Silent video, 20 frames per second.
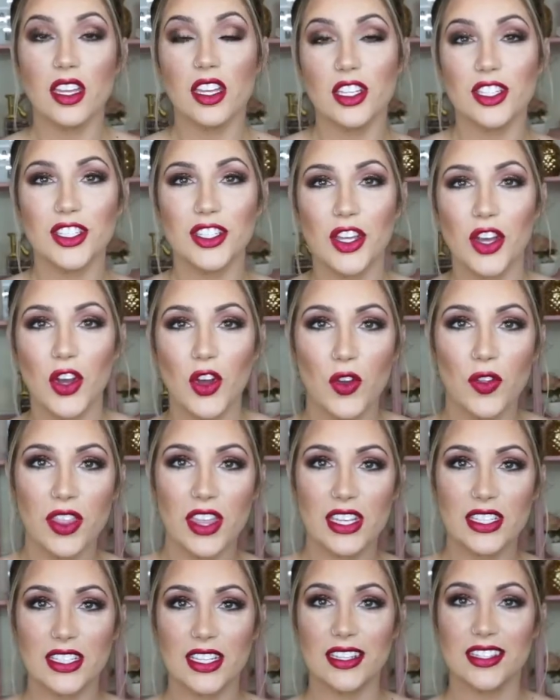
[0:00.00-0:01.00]
So
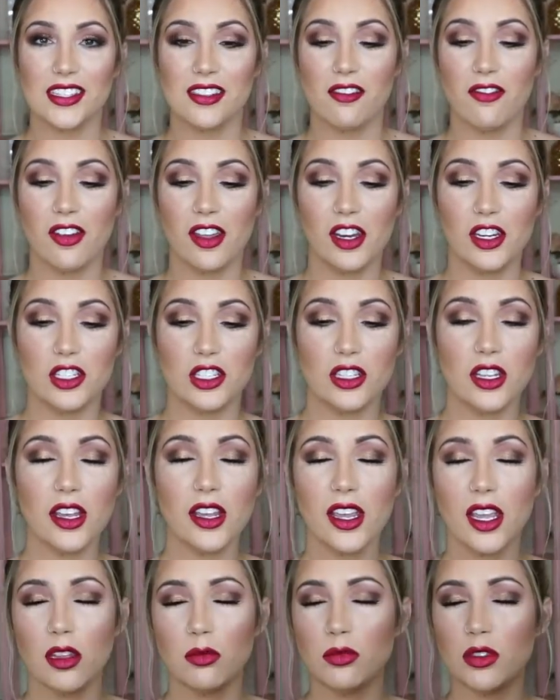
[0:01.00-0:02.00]
this is the finished
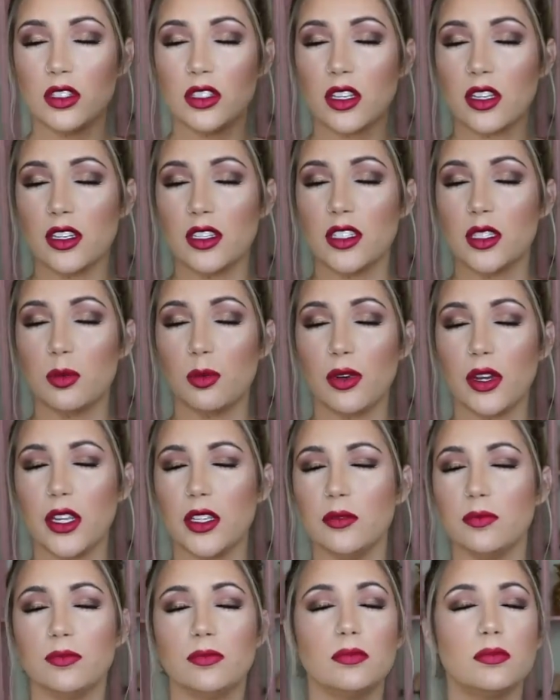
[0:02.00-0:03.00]
look. I'm just going to
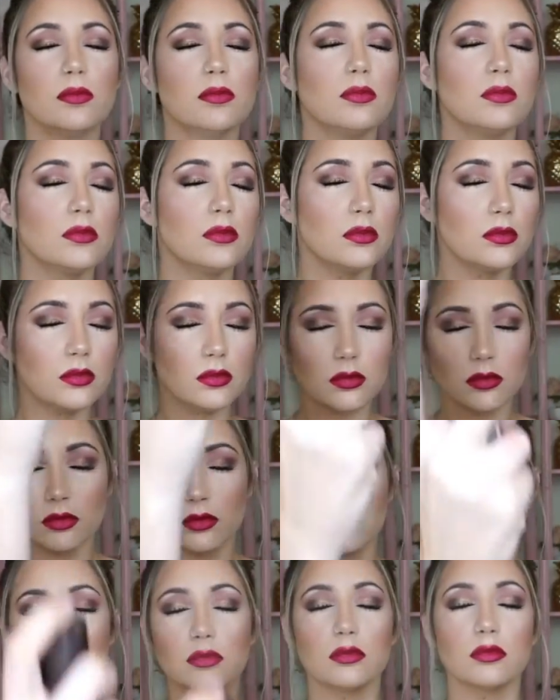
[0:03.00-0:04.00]
spray
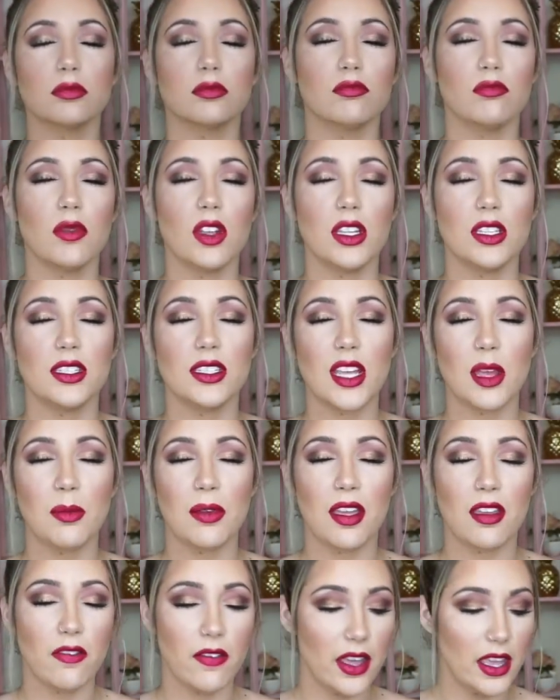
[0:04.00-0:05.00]
and set
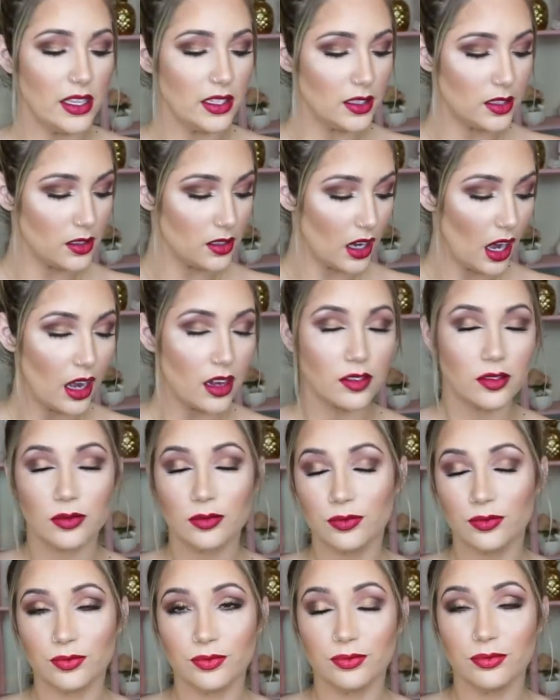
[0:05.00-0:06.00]
my face.
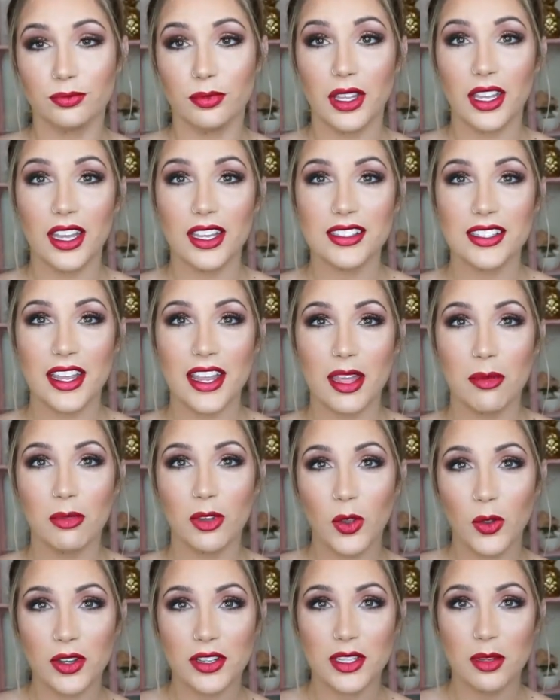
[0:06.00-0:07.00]
Because I am
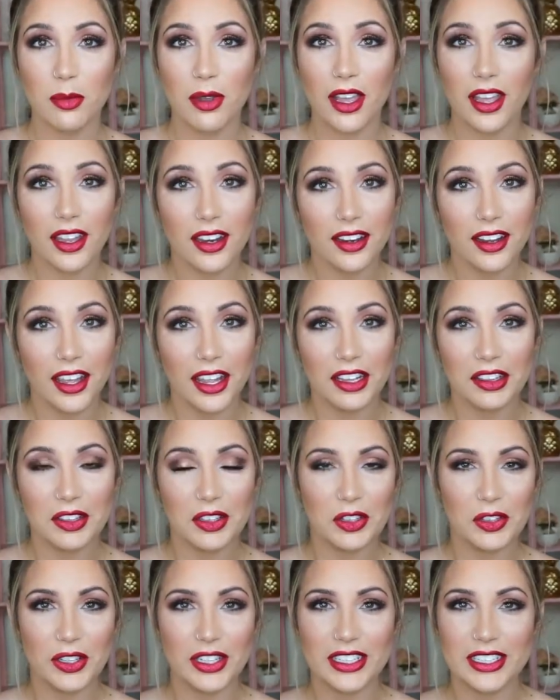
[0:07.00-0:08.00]
going to bed, I
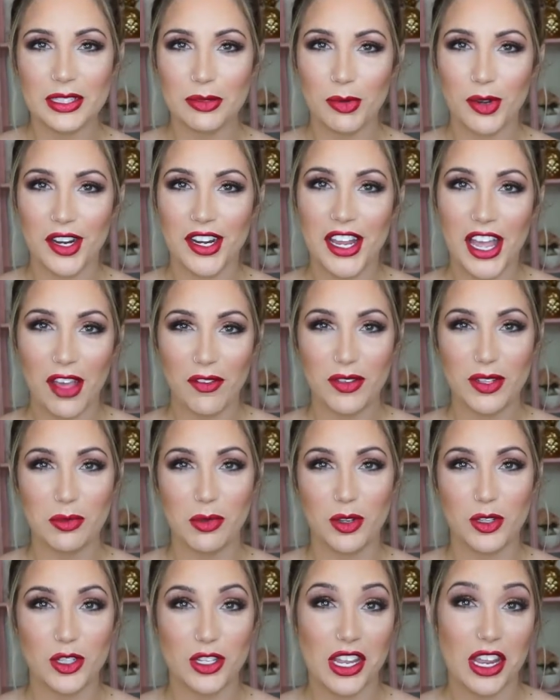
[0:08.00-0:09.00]
literally sprayed half as
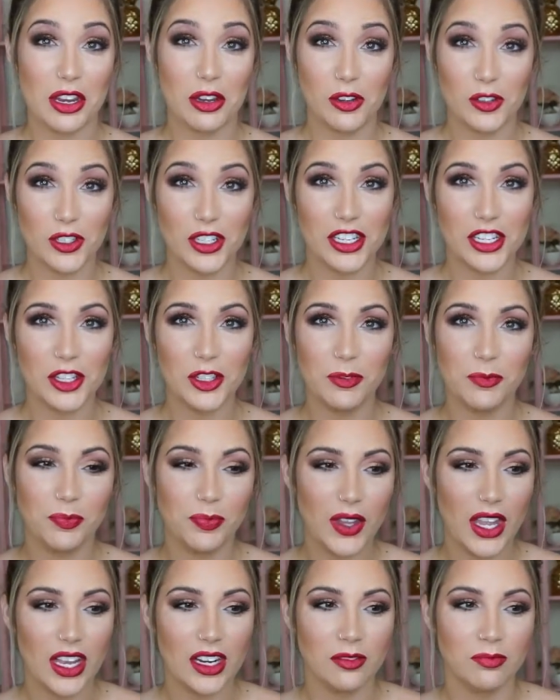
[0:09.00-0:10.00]
much as I usually do
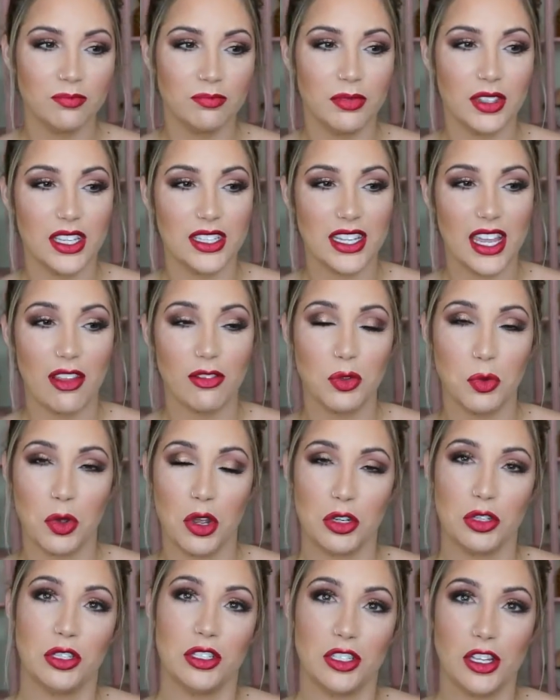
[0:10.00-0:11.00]
because I have to
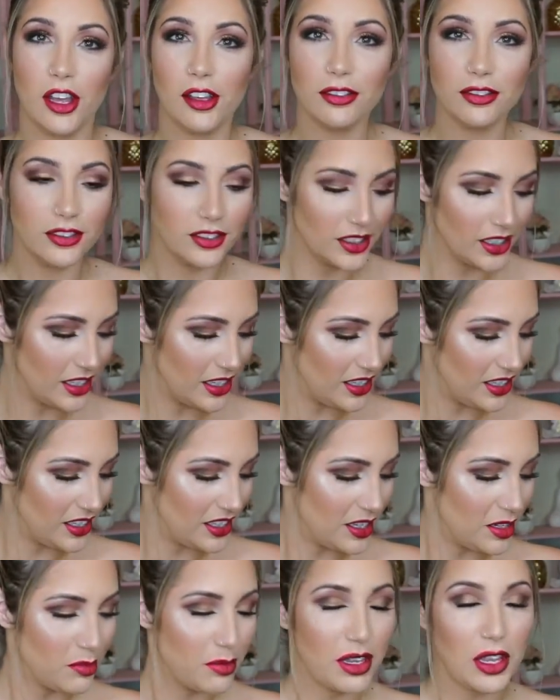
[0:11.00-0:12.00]
wash this off.
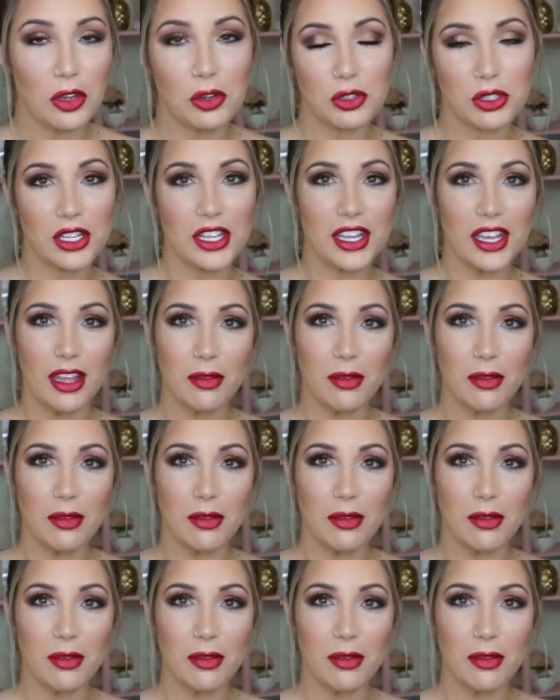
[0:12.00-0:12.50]
But usually